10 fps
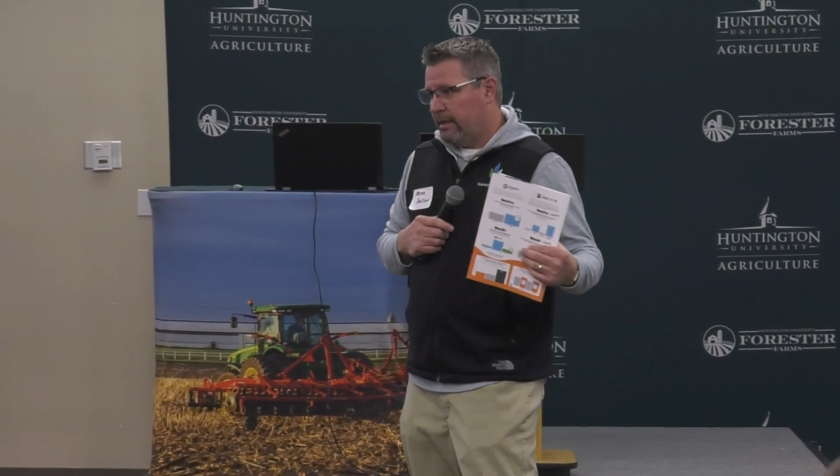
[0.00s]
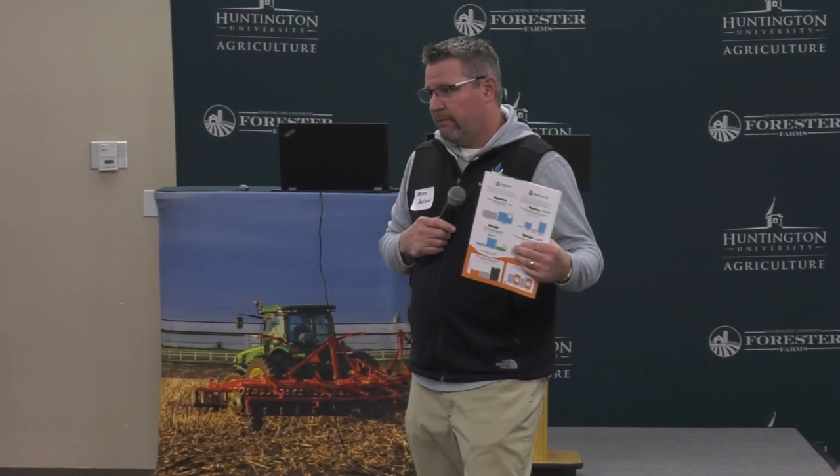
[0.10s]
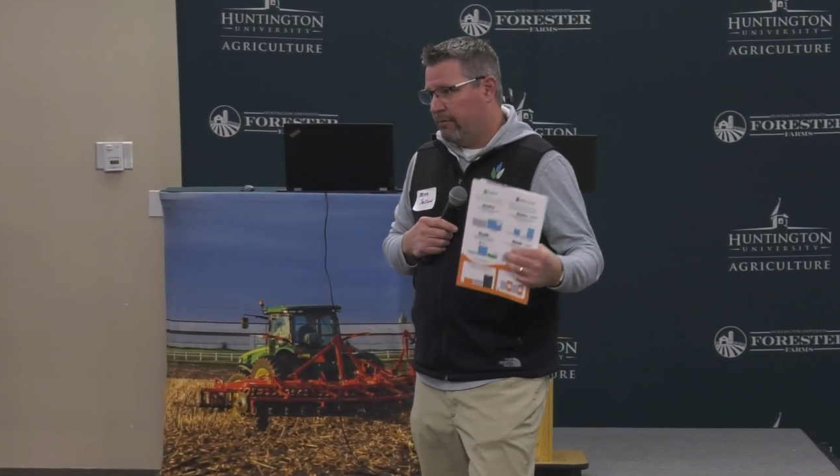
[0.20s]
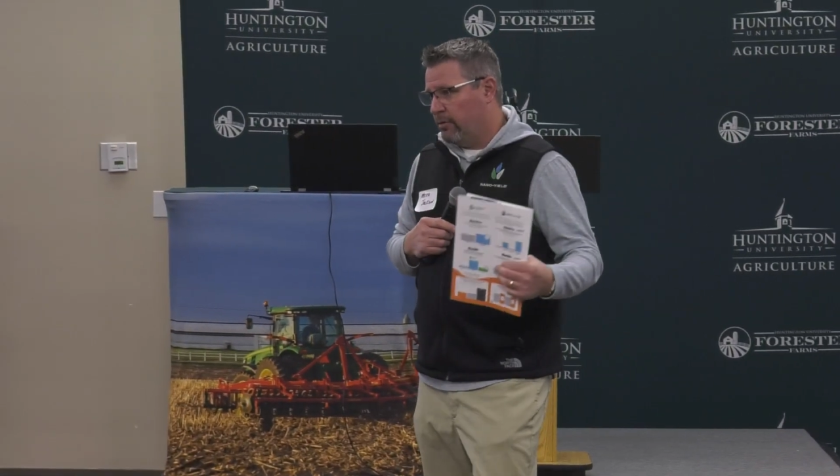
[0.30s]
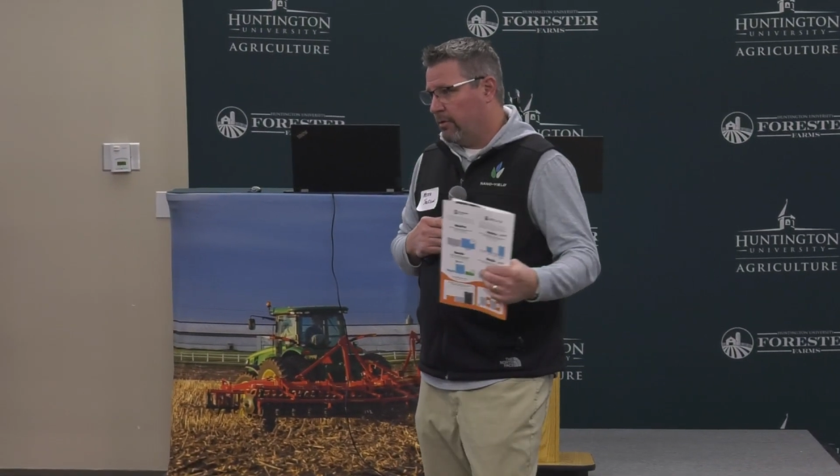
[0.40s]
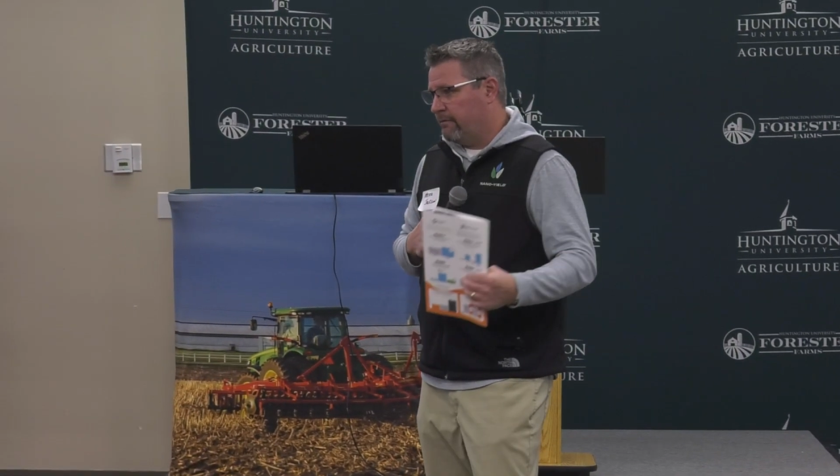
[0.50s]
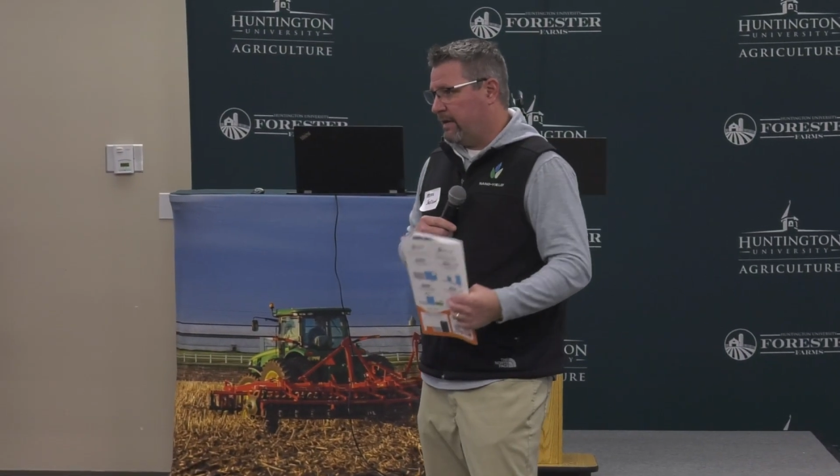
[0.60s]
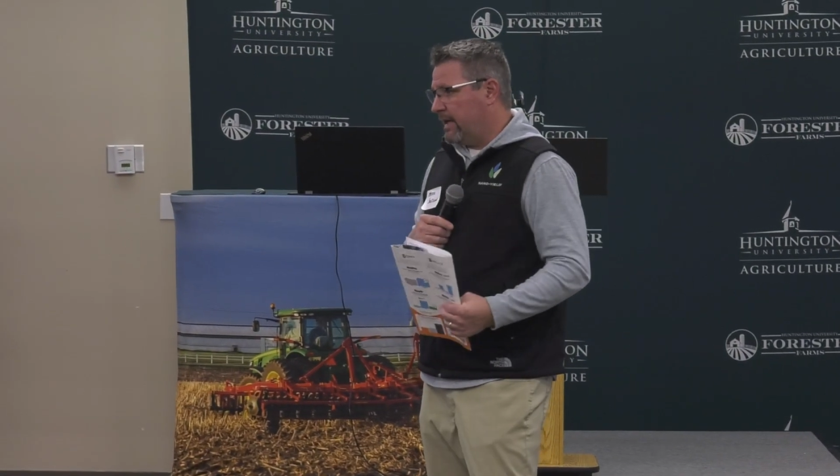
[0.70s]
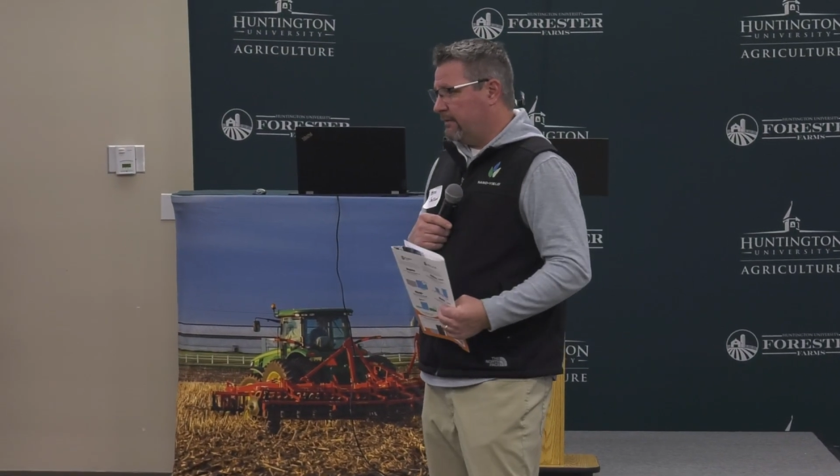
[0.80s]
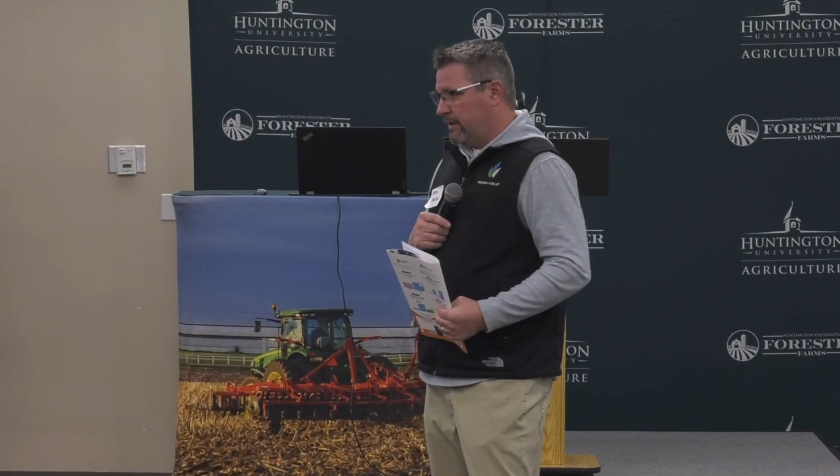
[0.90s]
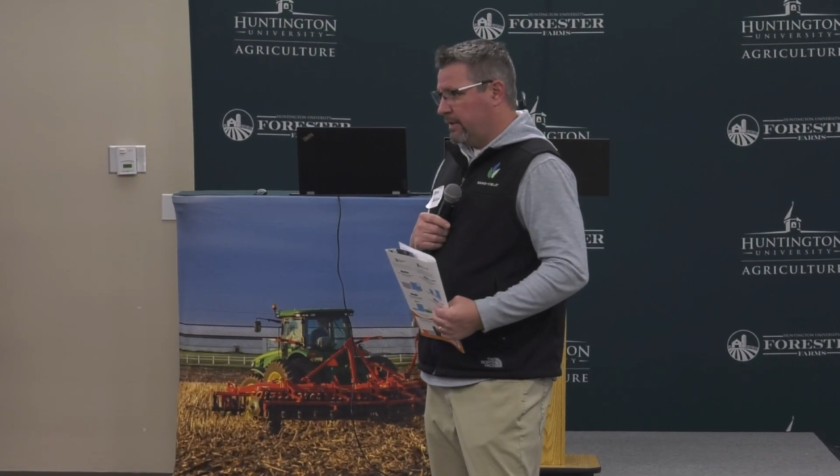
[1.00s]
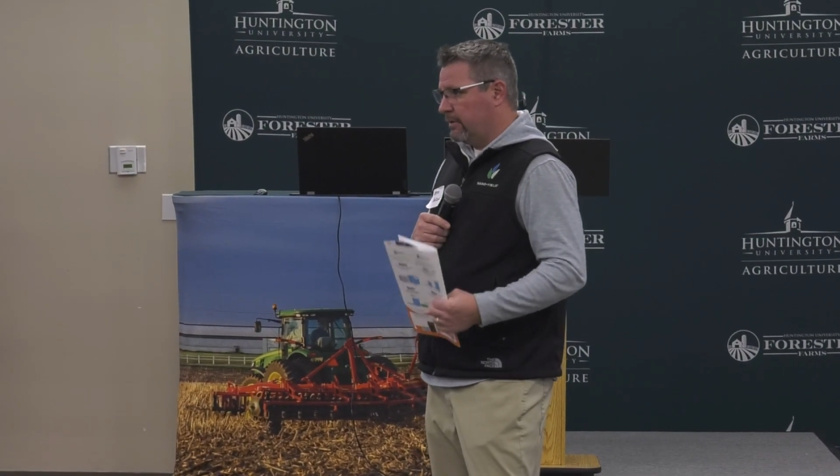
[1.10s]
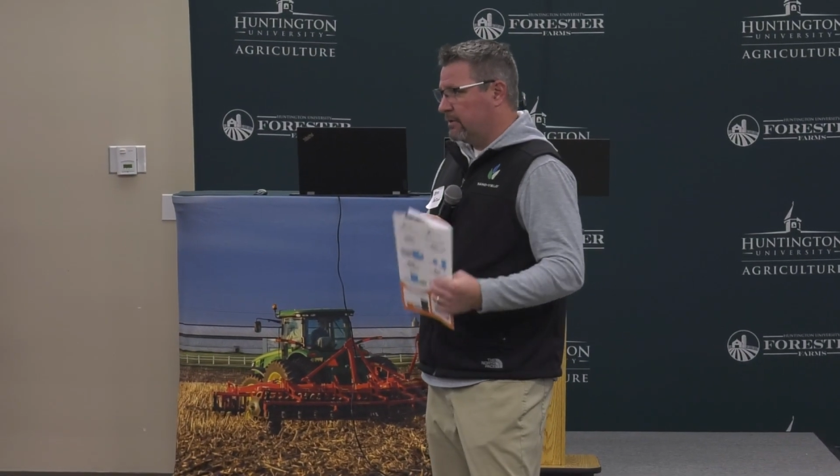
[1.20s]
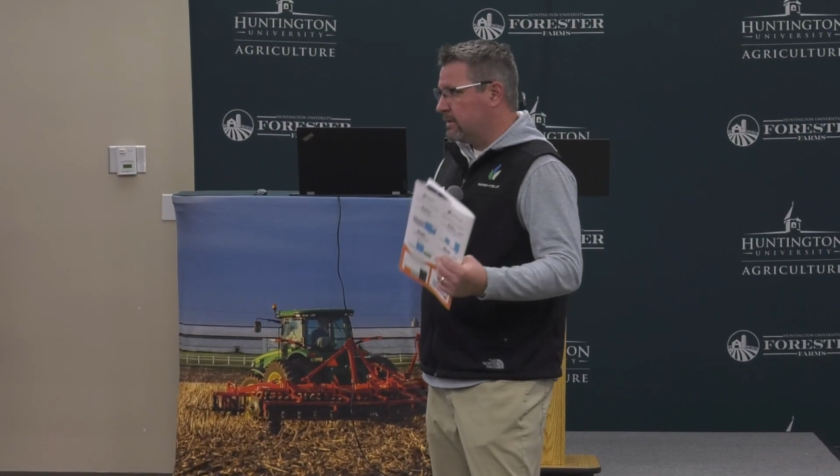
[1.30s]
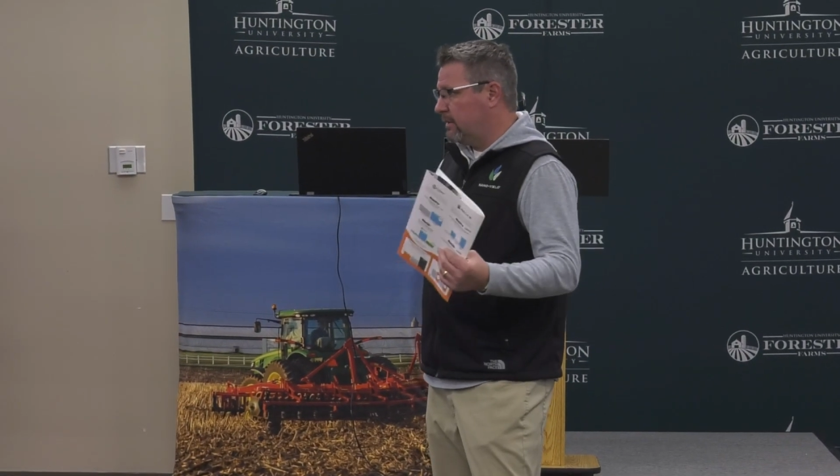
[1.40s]
4, 5
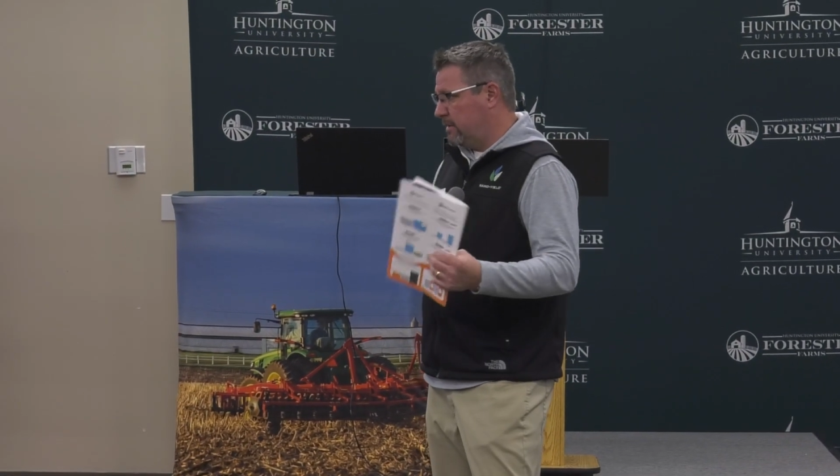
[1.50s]
years,